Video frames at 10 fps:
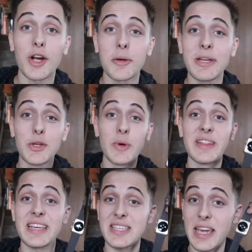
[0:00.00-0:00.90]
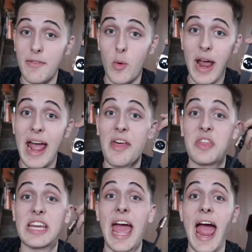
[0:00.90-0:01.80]
are going to be doing this giveaway at
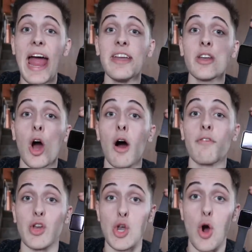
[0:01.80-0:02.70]
the end of